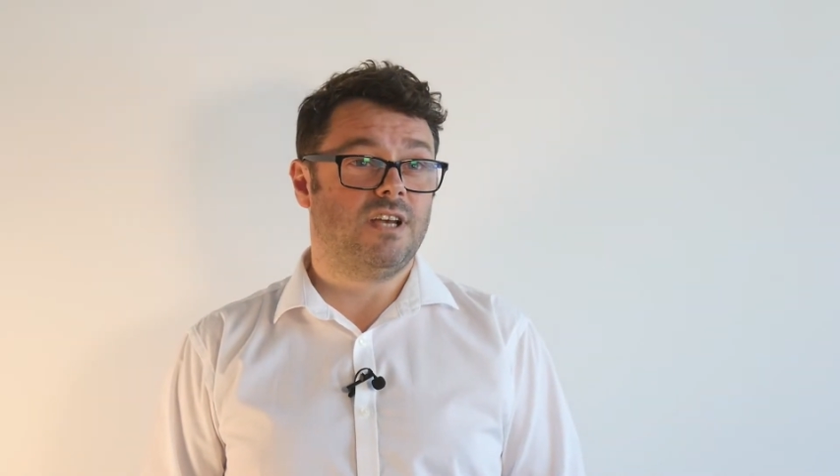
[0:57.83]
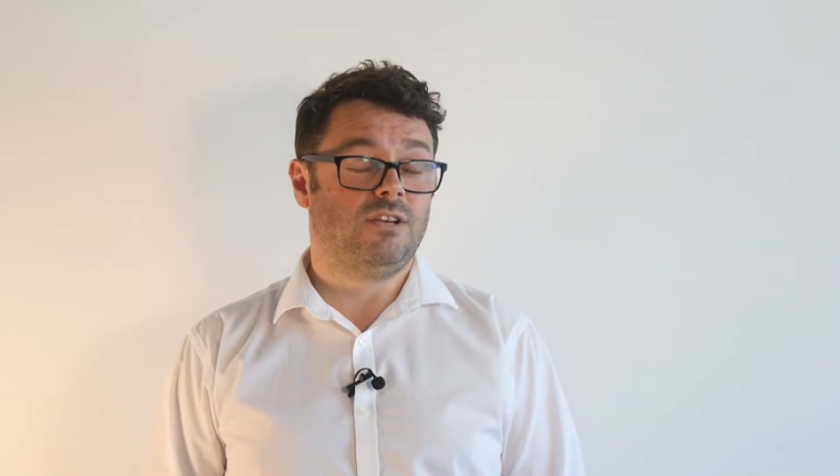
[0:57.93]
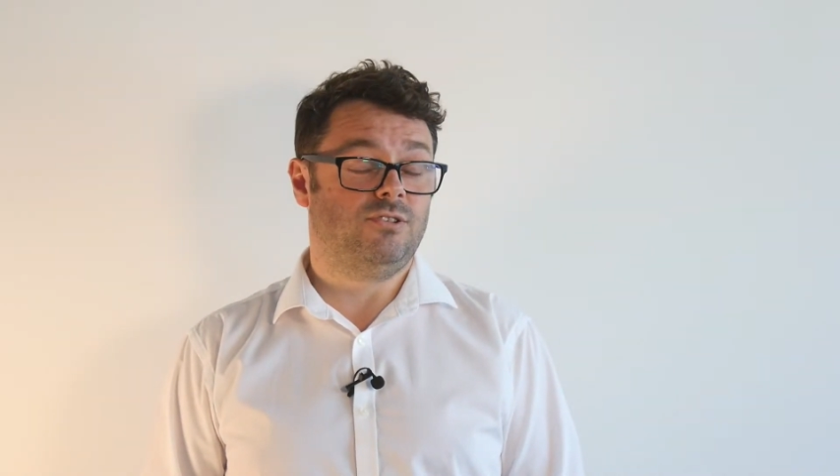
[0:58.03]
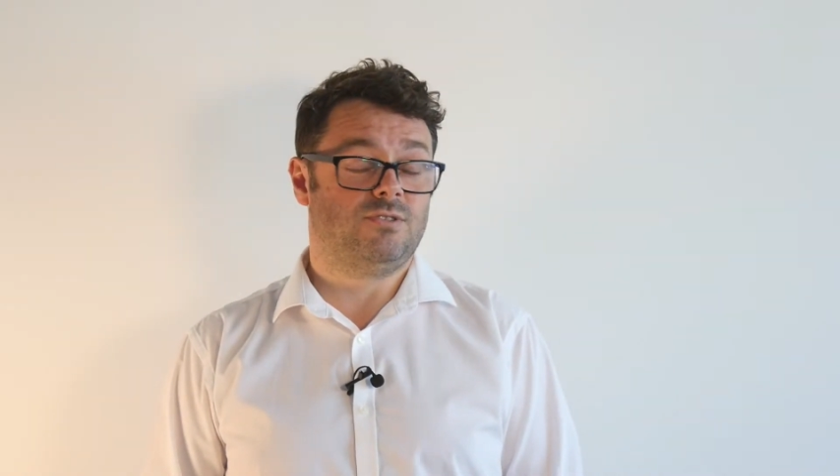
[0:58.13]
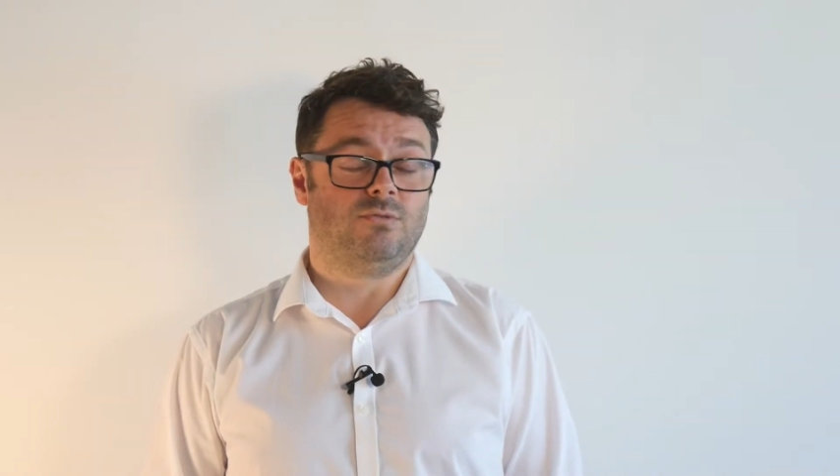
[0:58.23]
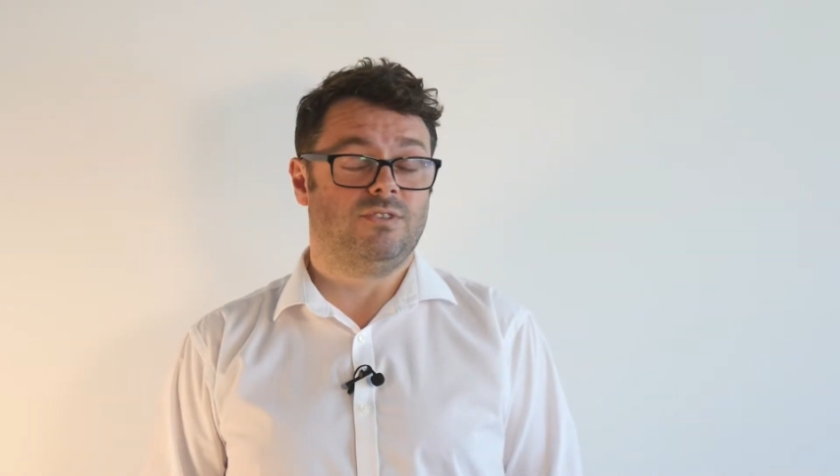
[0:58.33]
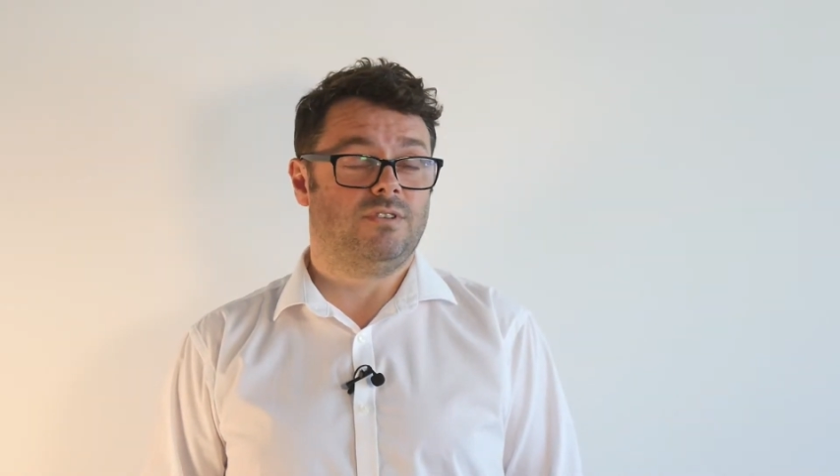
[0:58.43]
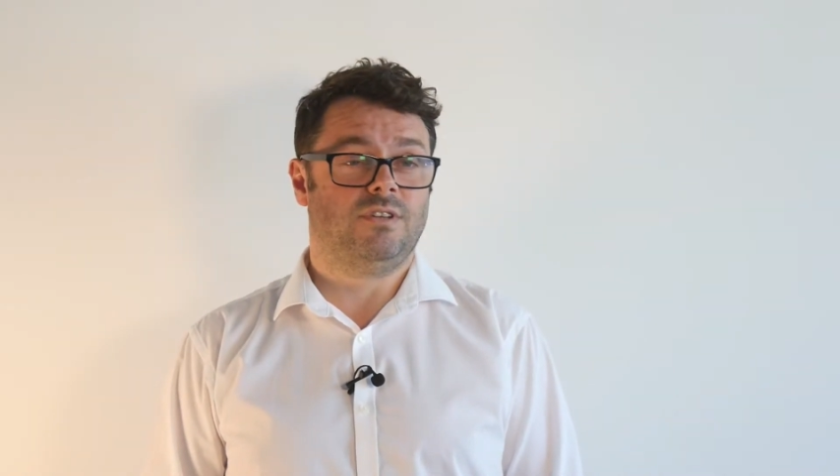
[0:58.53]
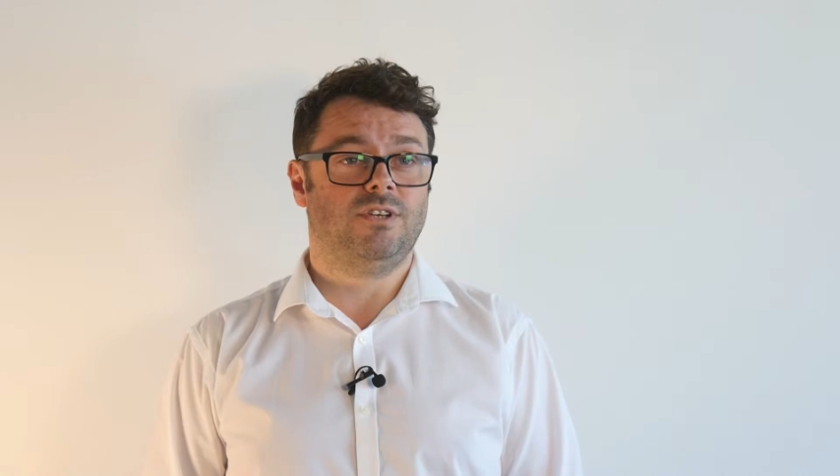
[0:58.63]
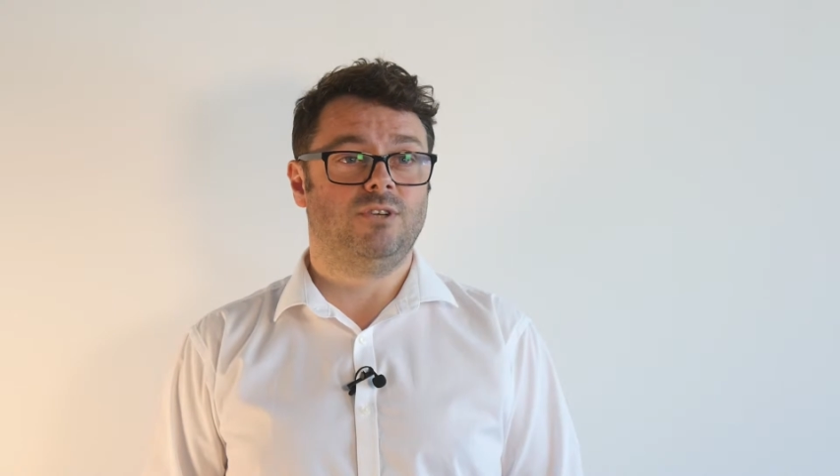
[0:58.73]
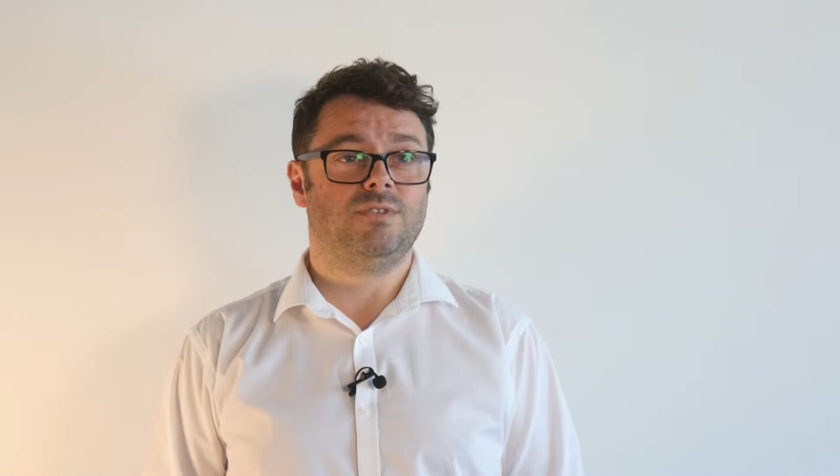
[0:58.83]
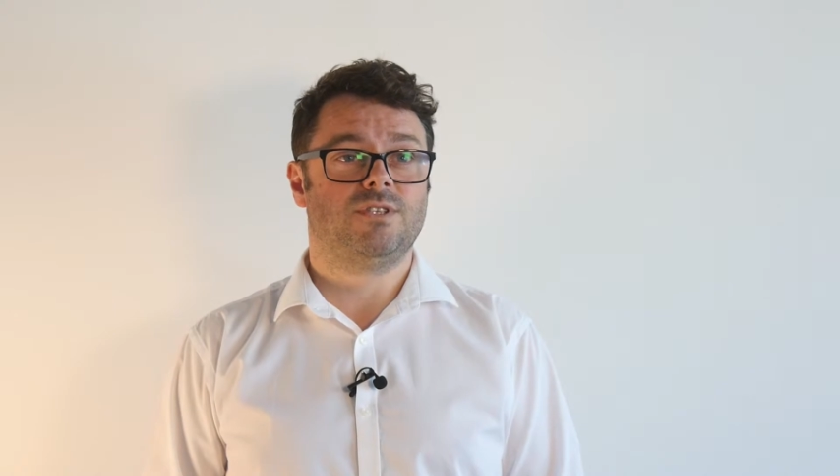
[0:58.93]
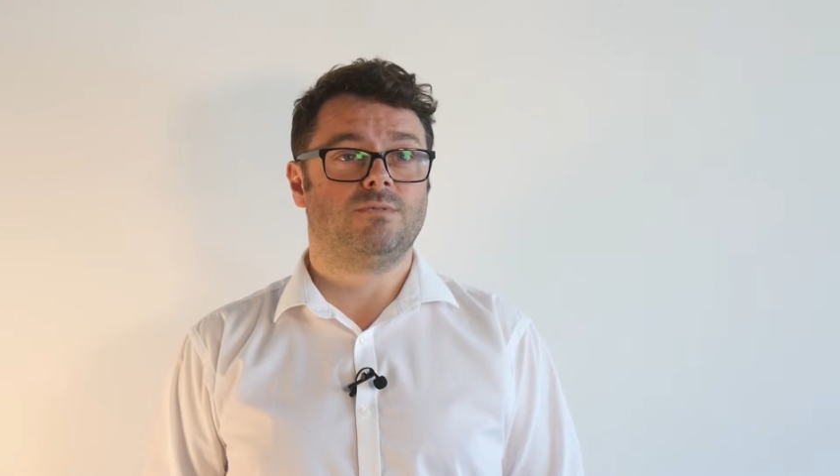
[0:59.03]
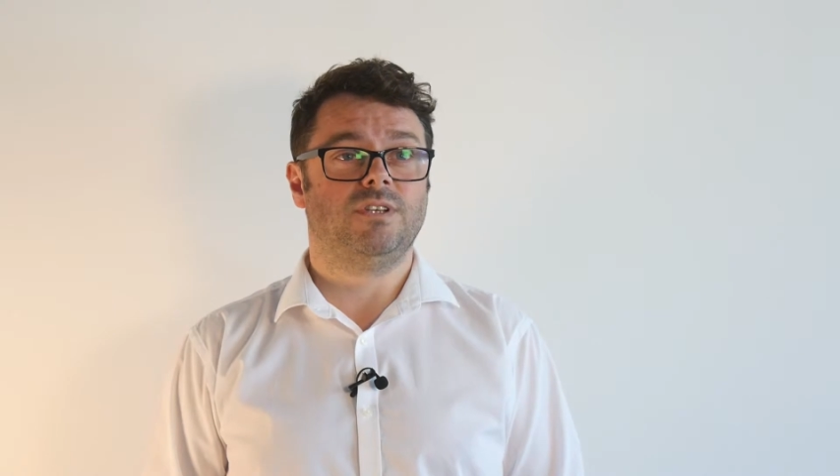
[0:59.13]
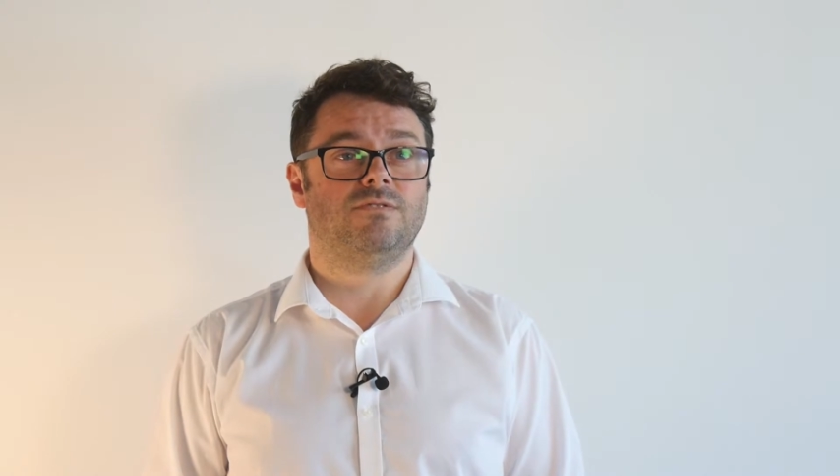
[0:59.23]
I use all the Adobe
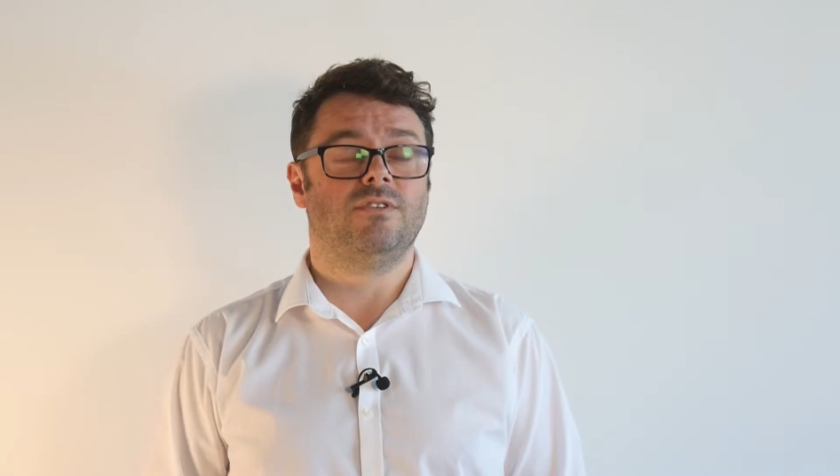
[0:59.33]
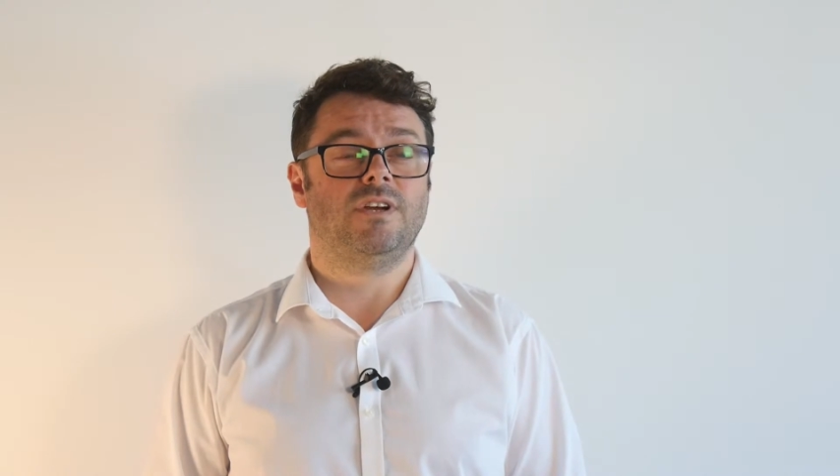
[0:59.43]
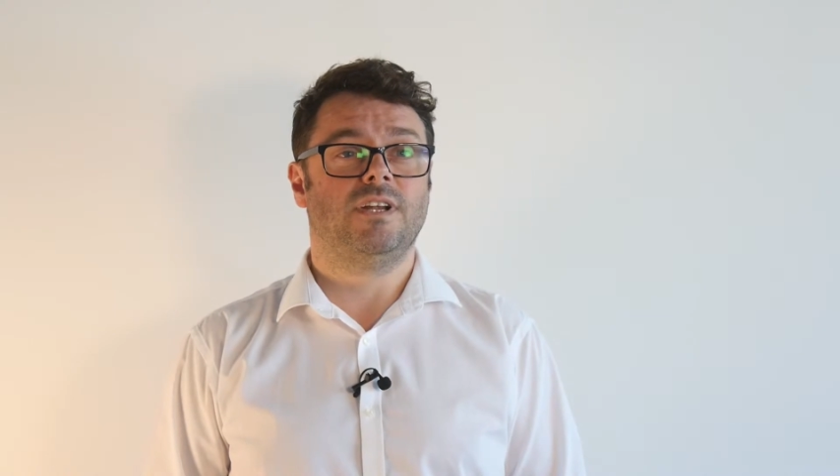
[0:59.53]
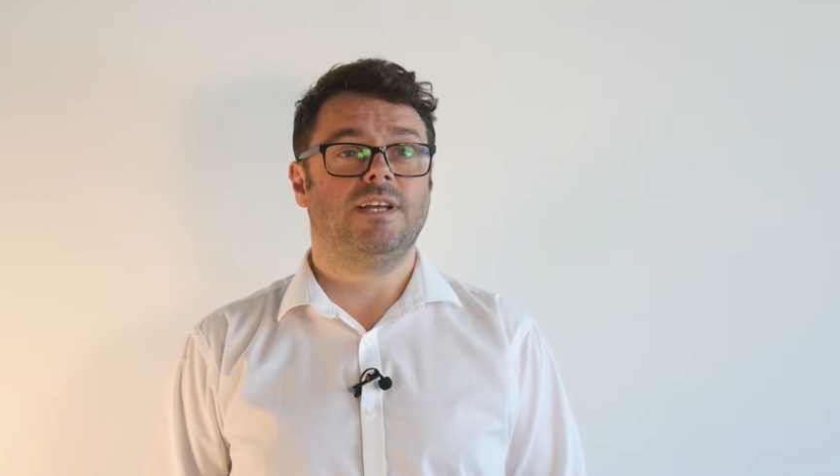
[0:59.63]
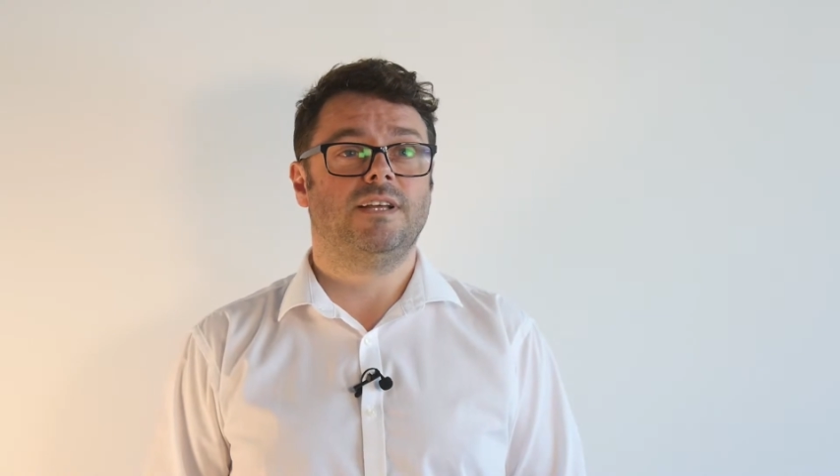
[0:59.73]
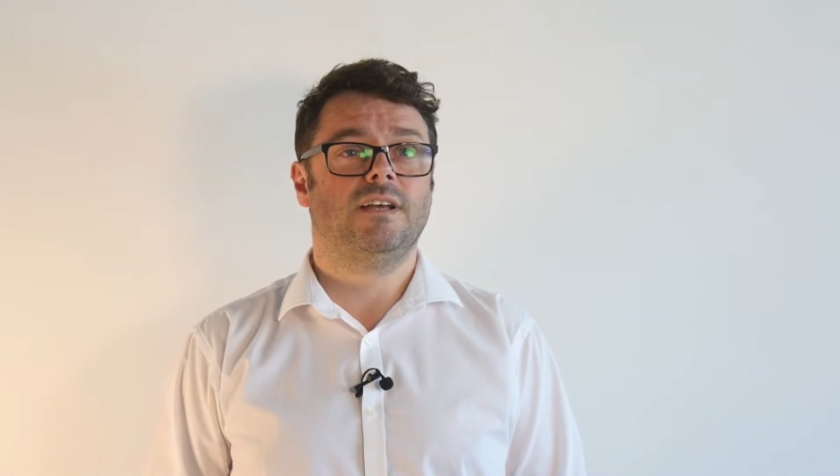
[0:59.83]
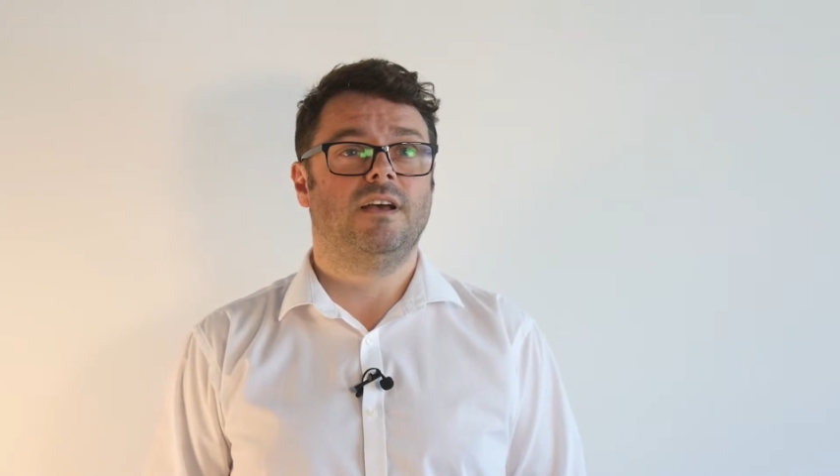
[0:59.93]
suite really,